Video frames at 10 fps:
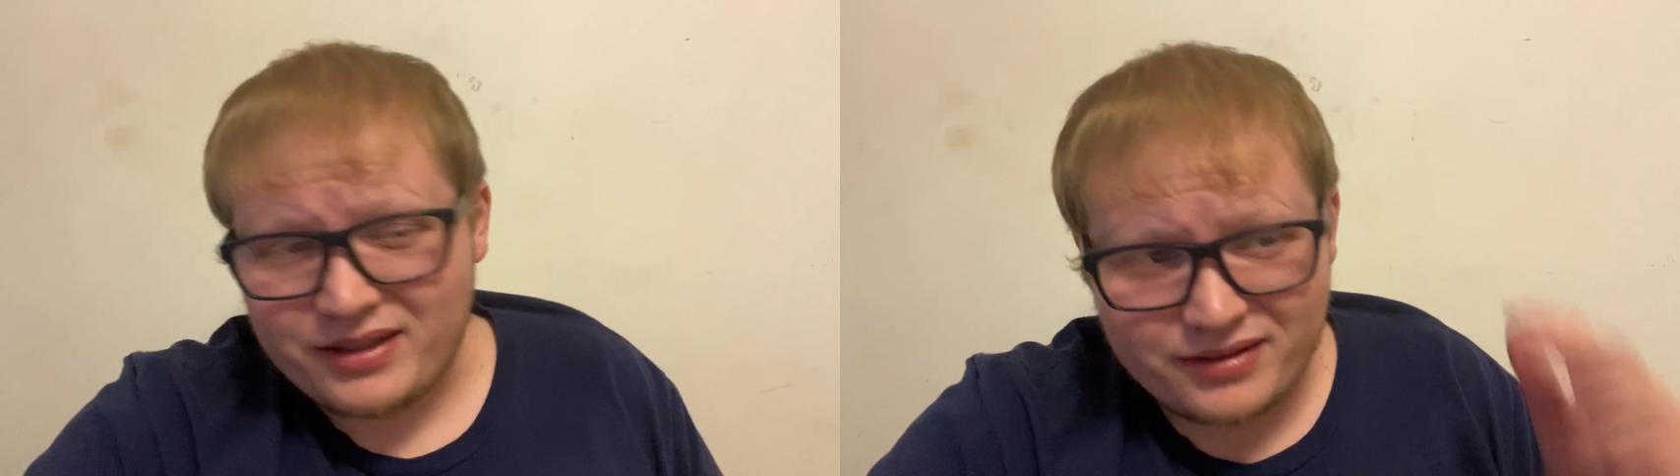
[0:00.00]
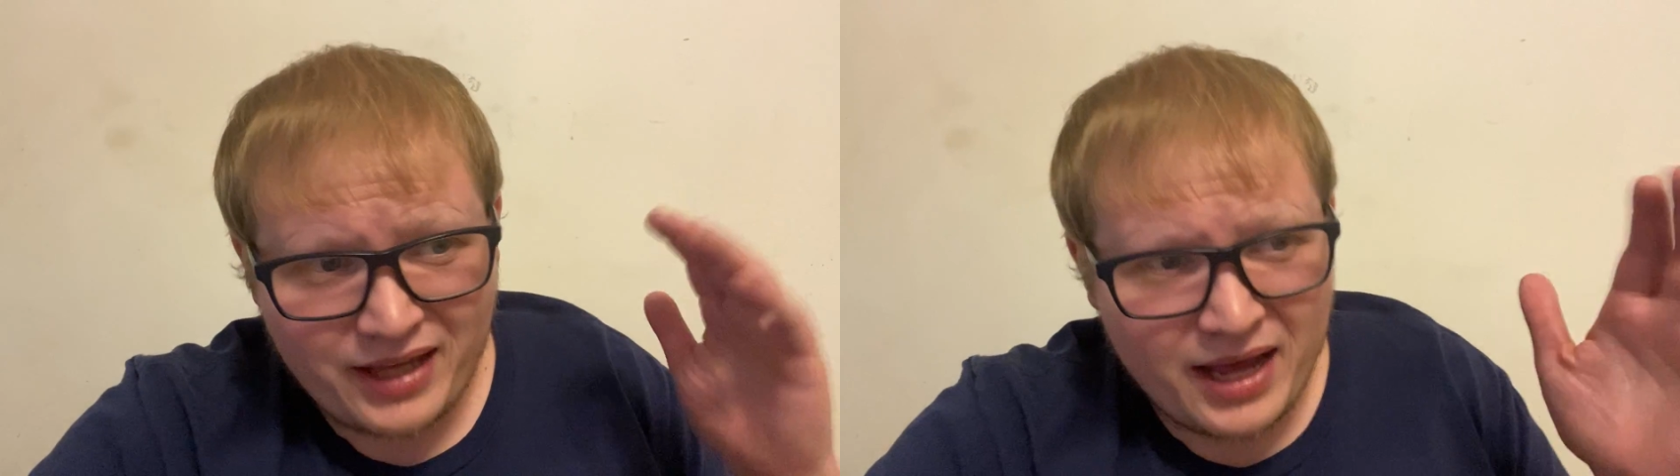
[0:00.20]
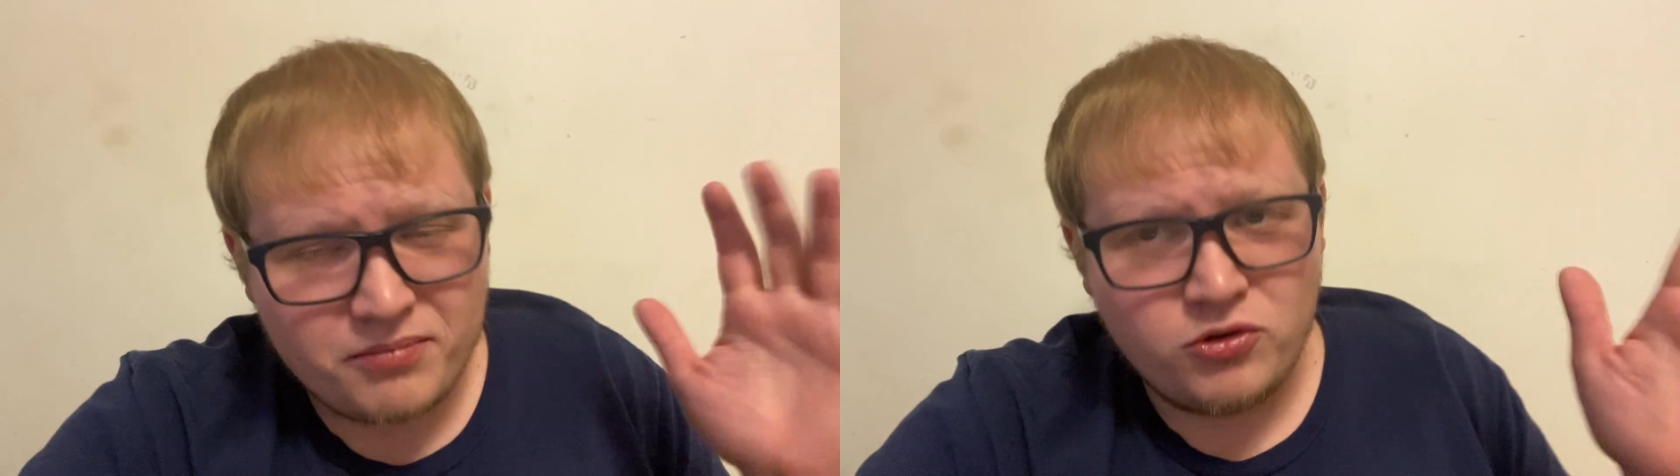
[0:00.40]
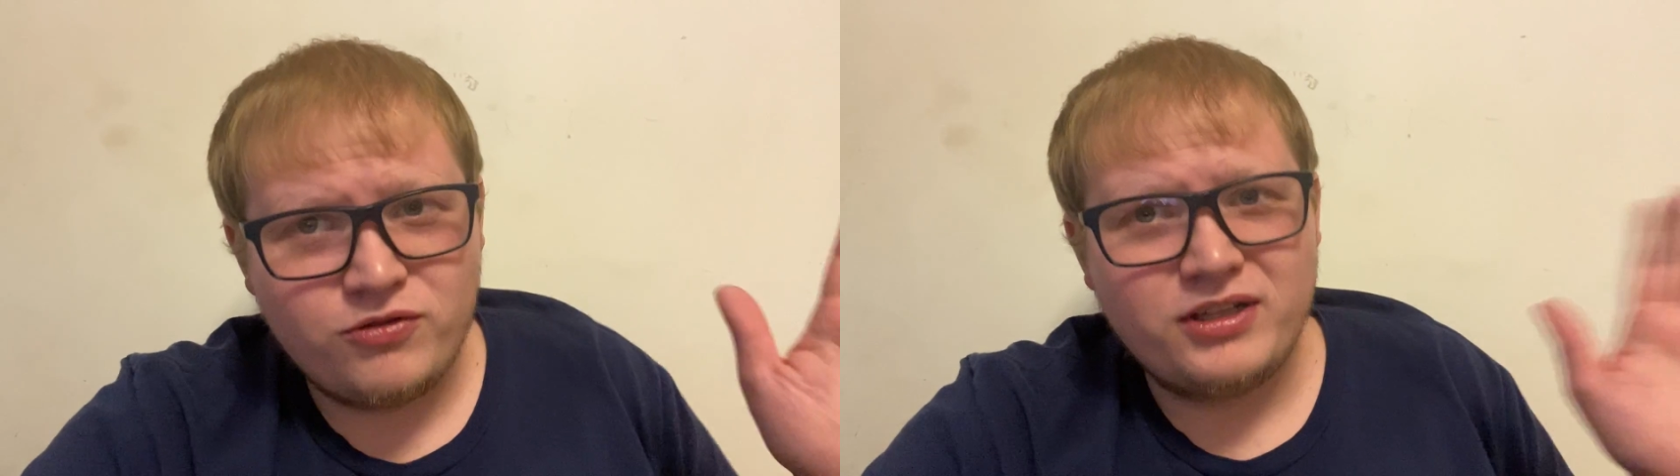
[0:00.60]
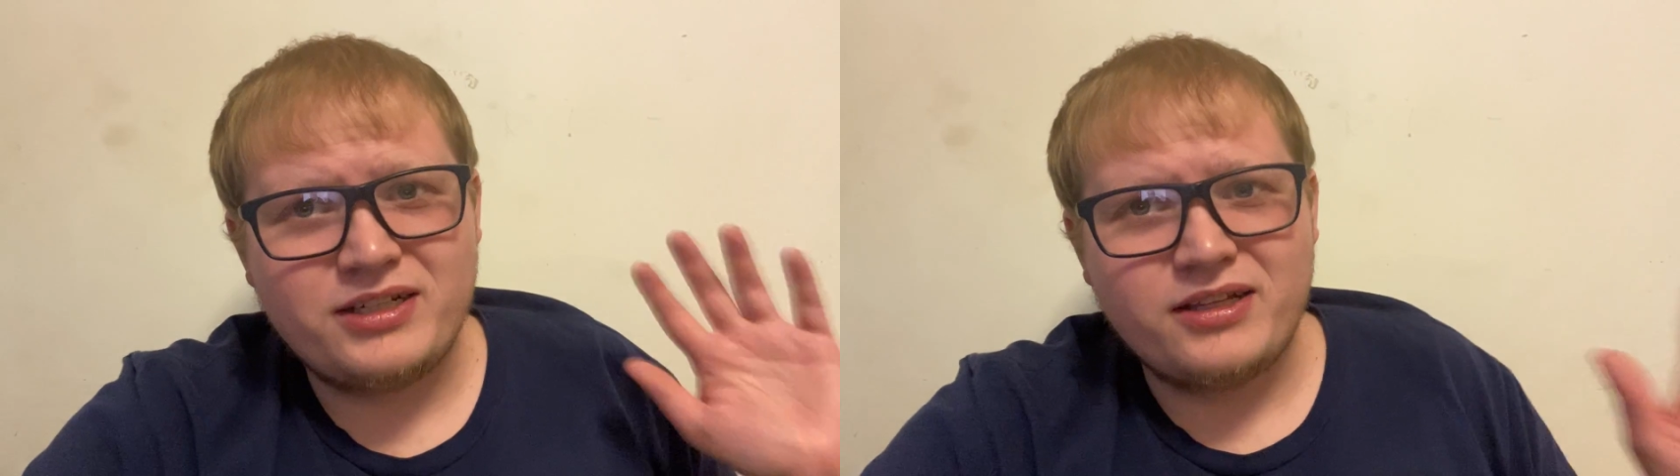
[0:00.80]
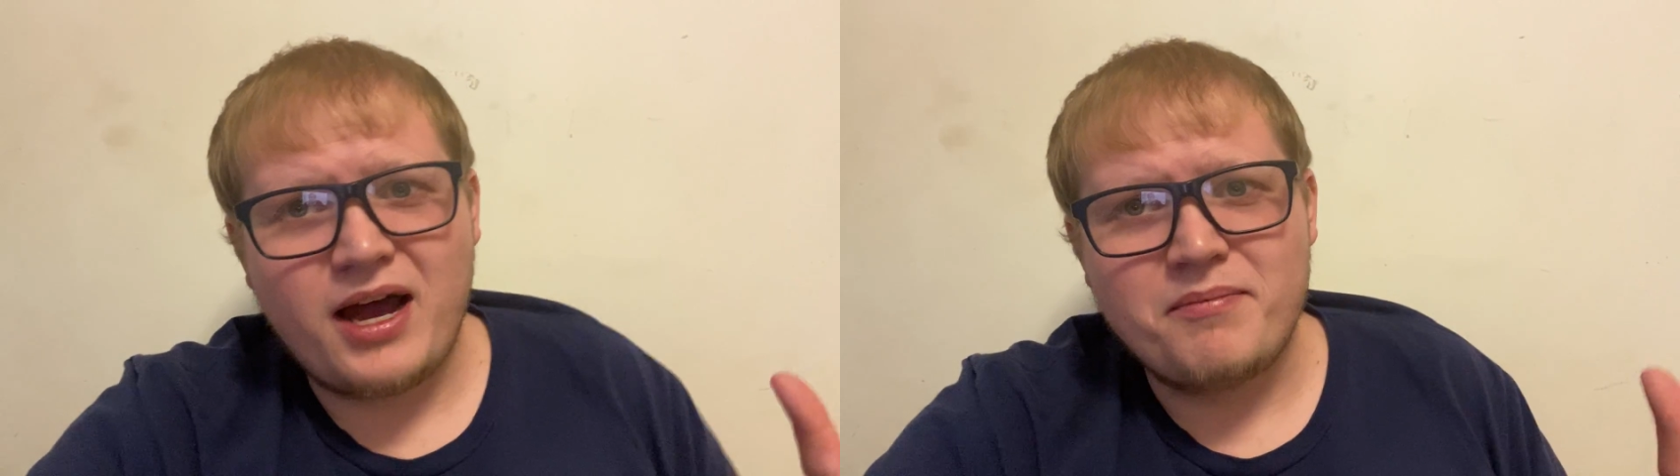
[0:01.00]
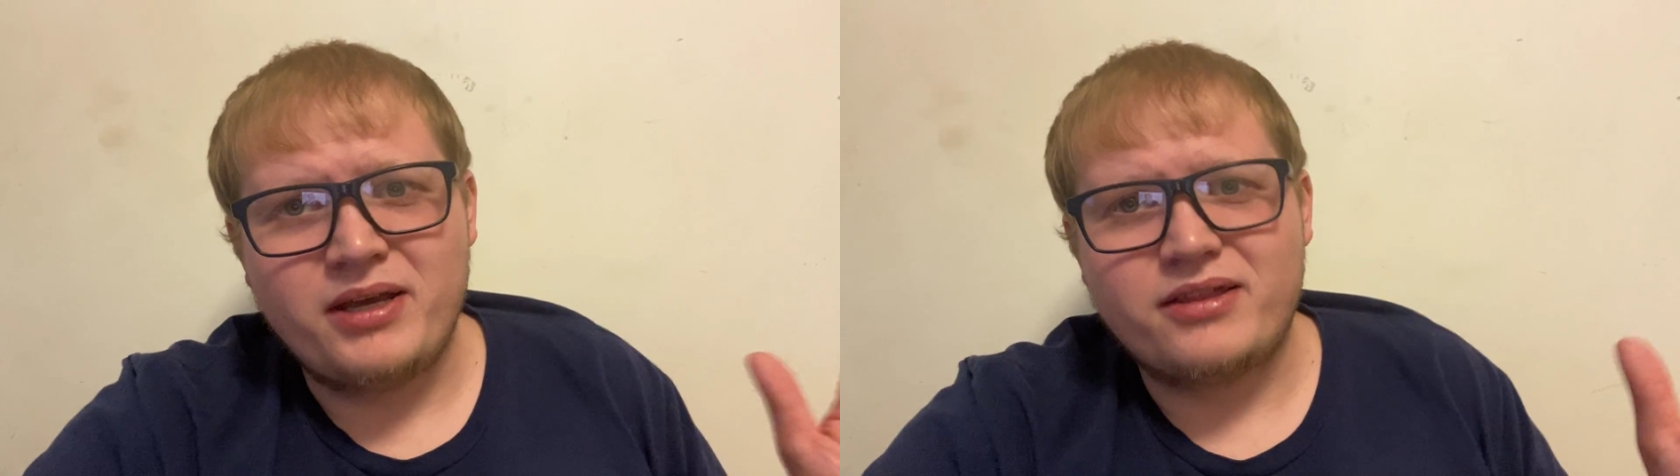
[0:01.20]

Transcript: that movie did not meet